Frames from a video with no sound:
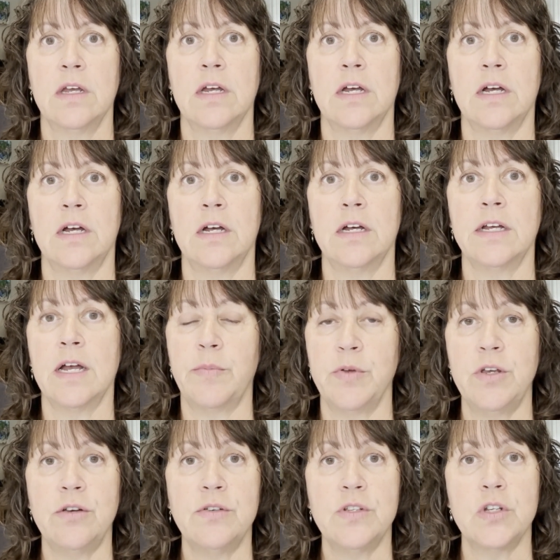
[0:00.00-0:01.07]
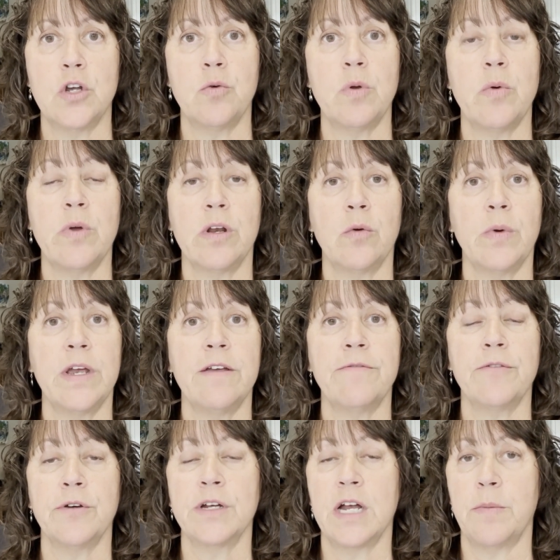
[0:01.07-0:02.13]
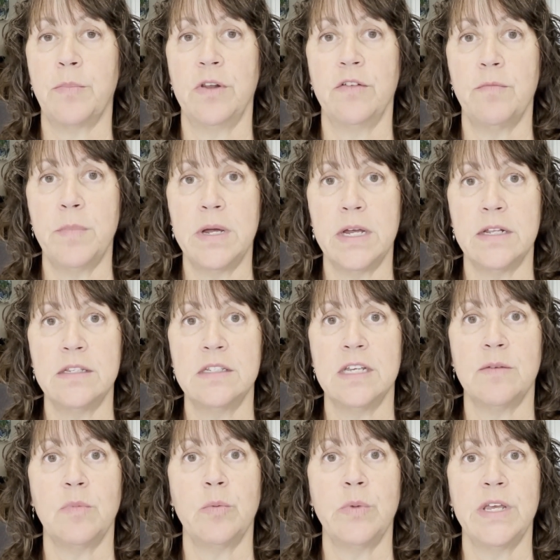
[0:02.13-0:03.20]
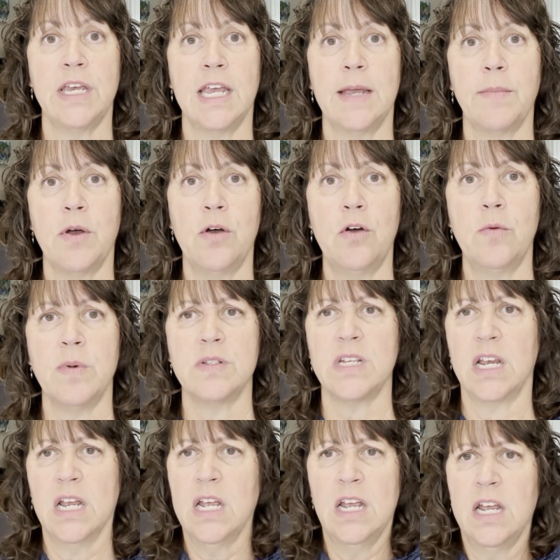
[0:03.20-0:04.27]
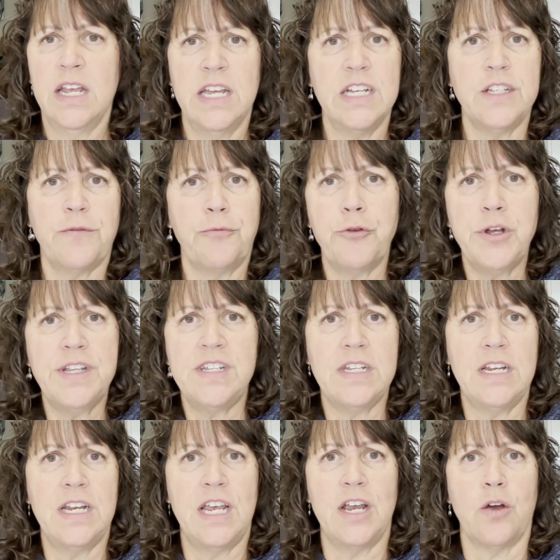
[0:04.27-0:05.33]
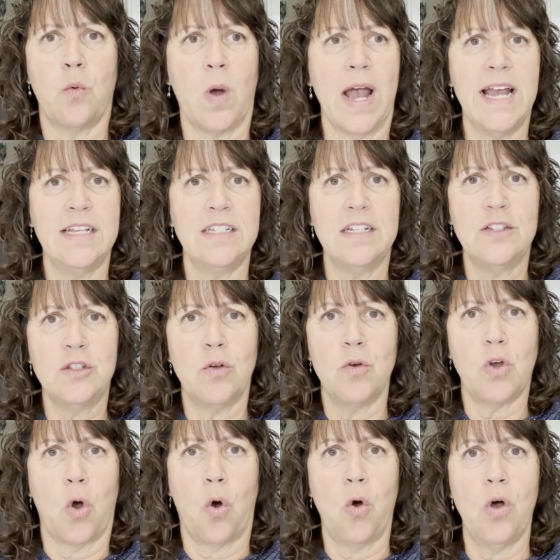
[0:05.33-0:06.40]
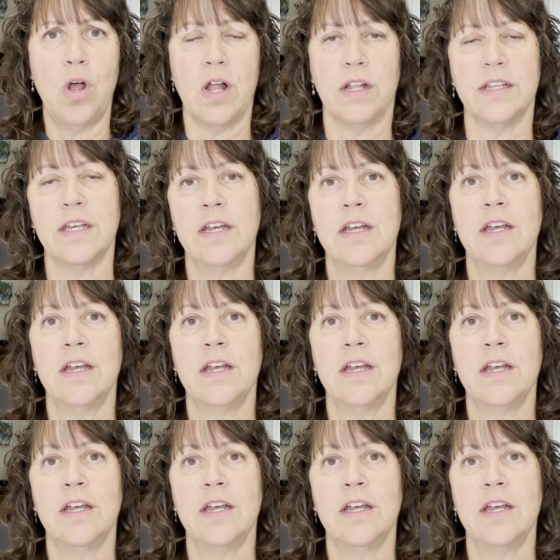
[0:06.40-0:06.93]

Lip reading: A couple years ago, we went away for a couple of months, and when we came home, it's like, it's freezing in here. Why is it so cold?